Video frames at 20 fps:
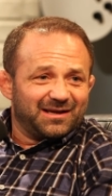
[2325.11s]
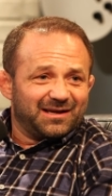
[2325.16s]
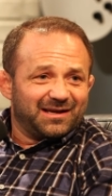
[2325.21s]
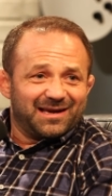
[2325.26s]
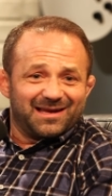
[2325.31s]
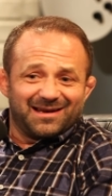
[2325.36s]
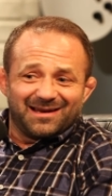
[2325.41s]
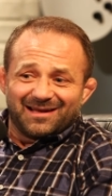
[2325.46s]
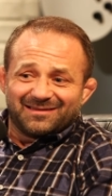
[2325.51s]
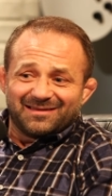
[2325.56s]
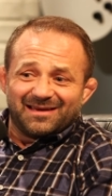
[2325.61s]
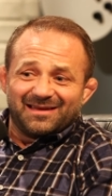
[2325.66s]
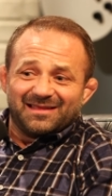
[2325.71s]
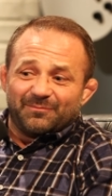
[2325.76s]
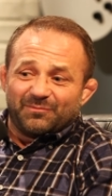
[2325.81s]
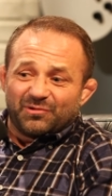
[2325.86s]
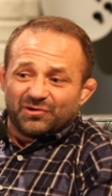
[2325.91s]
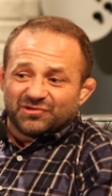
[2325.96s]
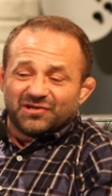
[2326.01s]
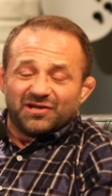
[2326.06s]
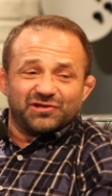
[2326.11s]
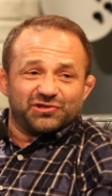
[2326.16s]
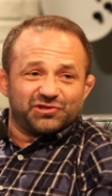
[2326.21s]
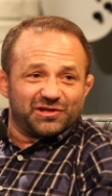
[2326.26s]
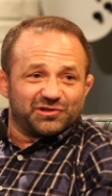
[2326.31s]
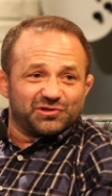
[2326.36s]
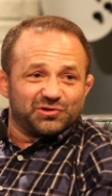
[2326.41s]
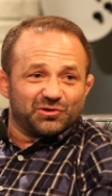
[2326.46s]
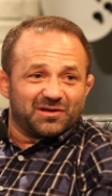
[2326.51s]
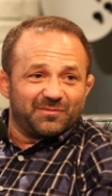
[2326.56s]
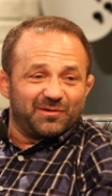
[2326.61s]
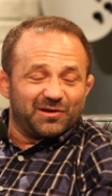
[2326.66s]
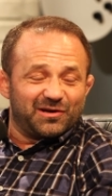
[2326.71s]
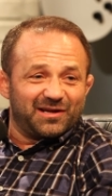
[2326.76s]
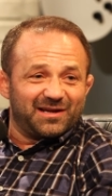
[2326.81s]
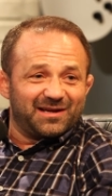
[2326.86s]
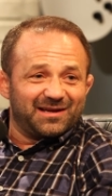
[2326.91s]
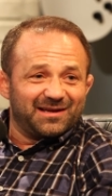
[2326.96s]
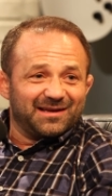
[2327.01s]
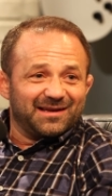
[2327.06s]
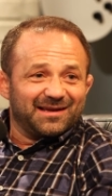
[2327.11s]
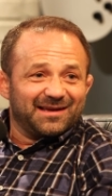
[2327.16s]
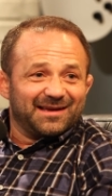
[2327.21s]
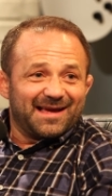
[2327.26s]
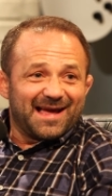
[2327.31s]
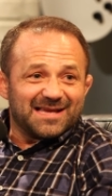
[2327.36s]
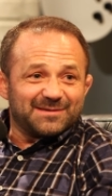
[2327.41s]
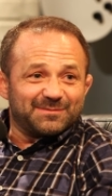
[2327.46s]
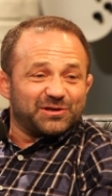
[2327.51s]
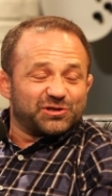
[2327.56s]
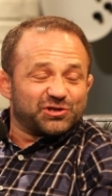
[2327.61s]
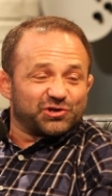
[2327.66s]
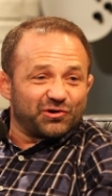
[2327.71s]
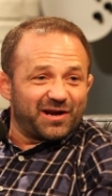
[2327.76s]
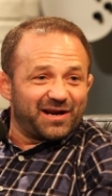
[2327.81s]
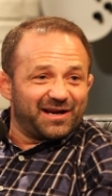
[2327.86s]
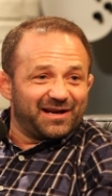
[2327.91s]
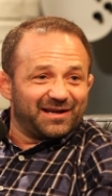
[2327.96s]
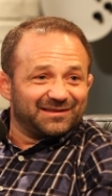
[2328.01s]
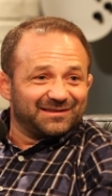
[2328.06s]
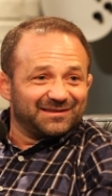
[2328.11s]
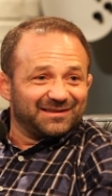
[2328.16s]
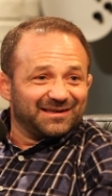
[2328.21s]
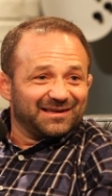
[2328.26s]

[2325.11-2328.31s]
and I tell you, the Brazilian Jiu Jitsu community has been training.